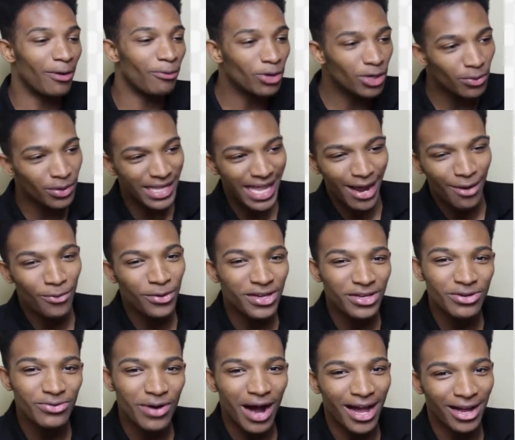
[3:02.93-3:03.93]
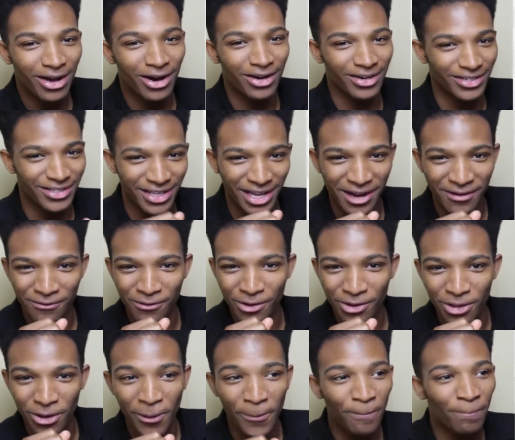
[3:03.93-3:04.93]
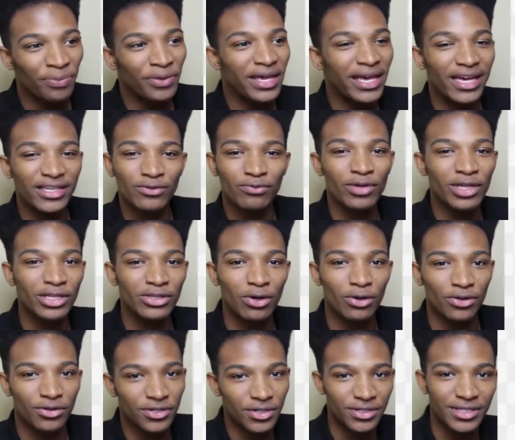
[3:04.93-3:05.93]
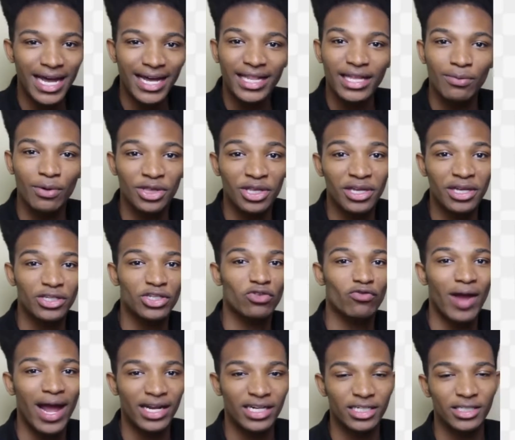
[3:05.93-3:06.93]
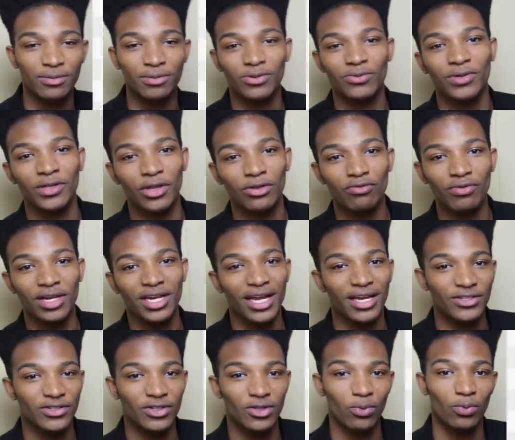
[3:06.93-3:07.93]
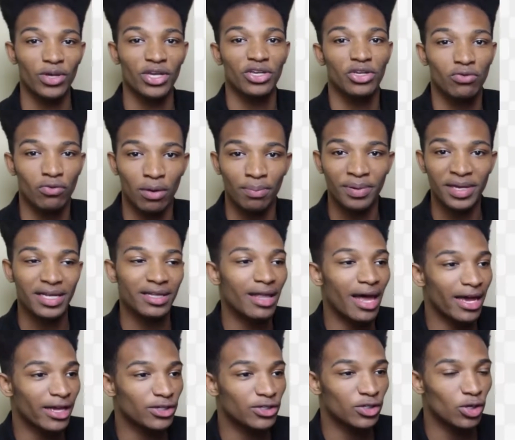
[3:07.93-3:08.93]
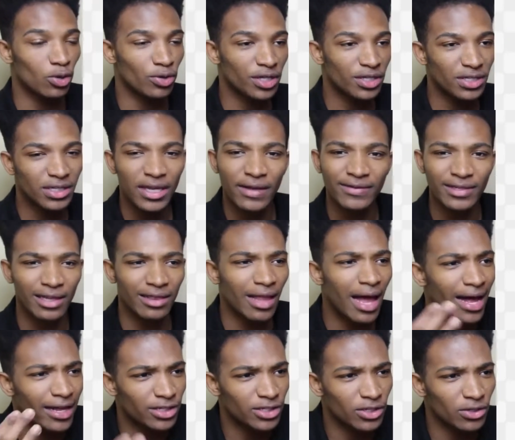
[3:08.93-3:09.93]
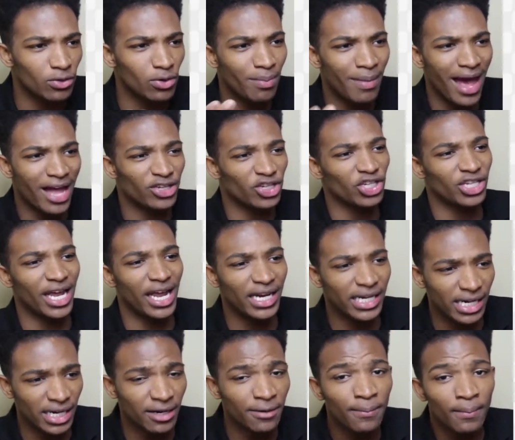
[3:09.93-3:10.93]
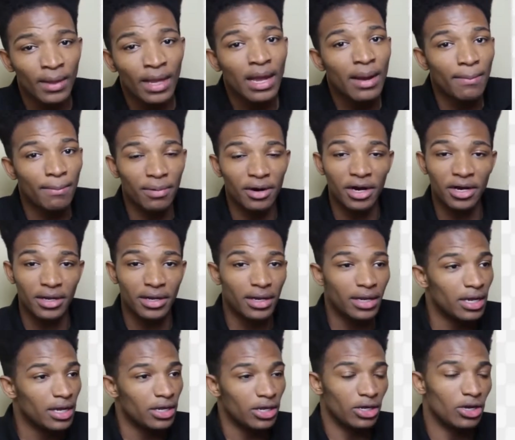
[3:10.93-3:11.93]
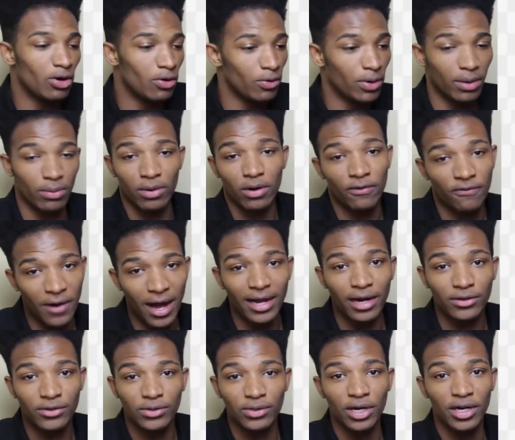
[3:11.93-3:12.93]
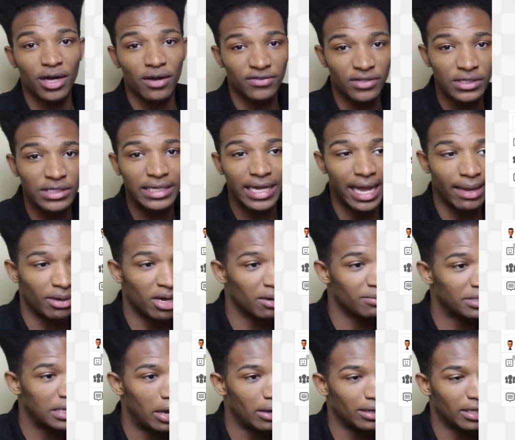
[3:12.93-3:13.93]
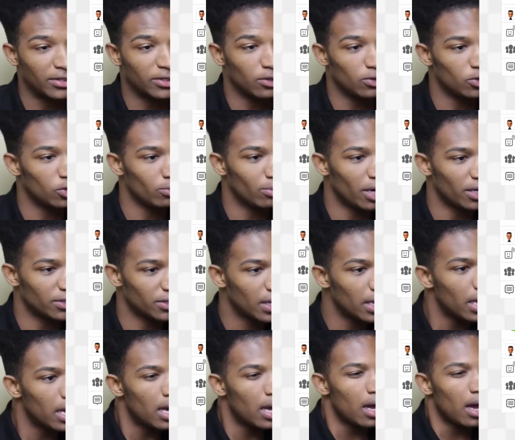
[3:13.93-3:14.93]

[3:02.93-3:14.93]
I wonder what that Wii U icon is there for though. He hasn't really told us exactly what the interactions between the 3DS and the Wii U will be like, so this leaves a lot to imagination, but you know, we will find out soon enough since the game comes out in less than two months.